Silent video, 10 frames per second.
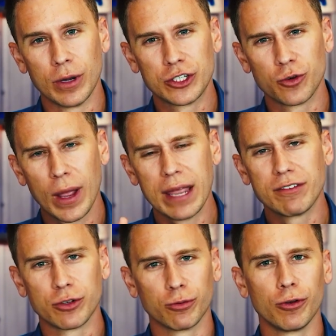which
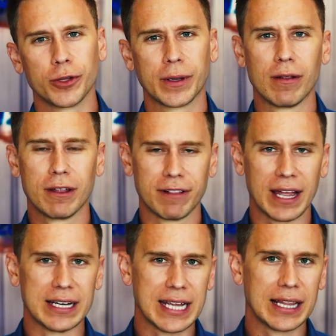waives the rule that we can only
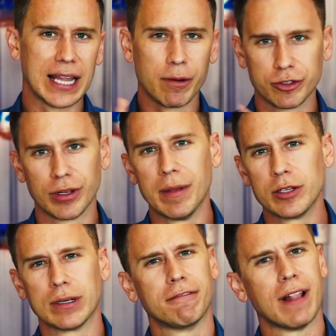fly in daylight, which really
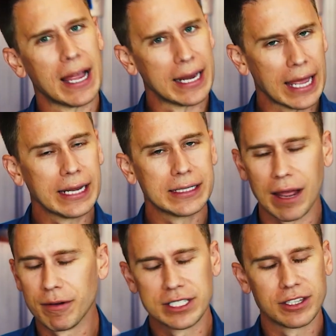means we can fly at night.
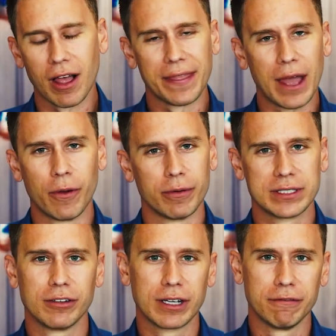I always thought that one
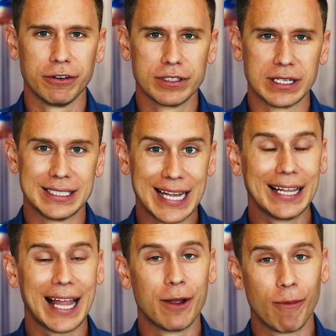was a little confusing. A
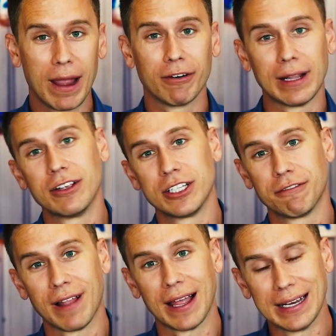daylight waiver allows
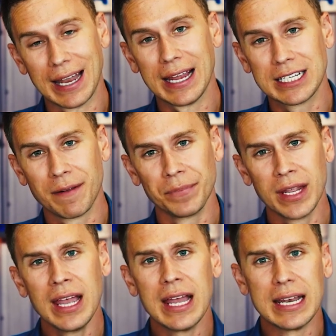you to fly at night.
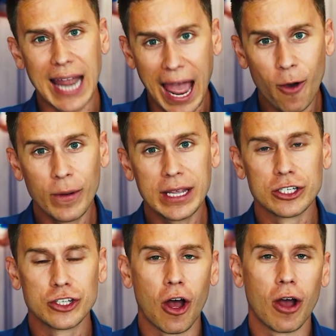Now we
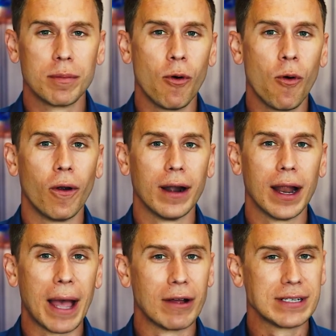can talk more
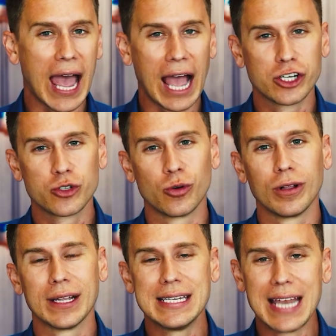about
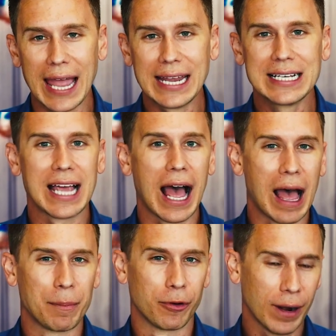actual night
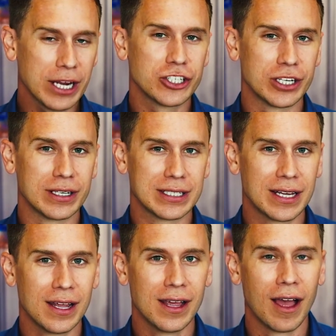
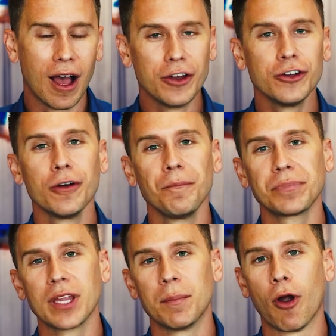operations
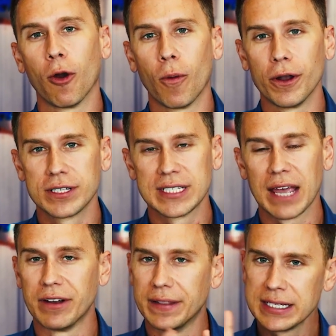under Part one oh
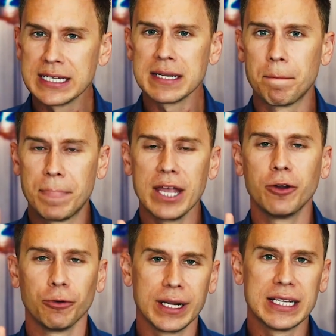seven. This is a
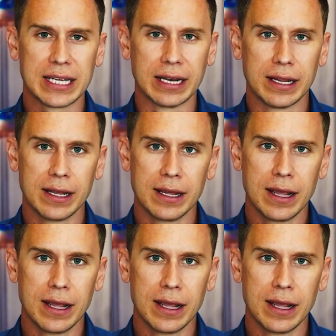big reason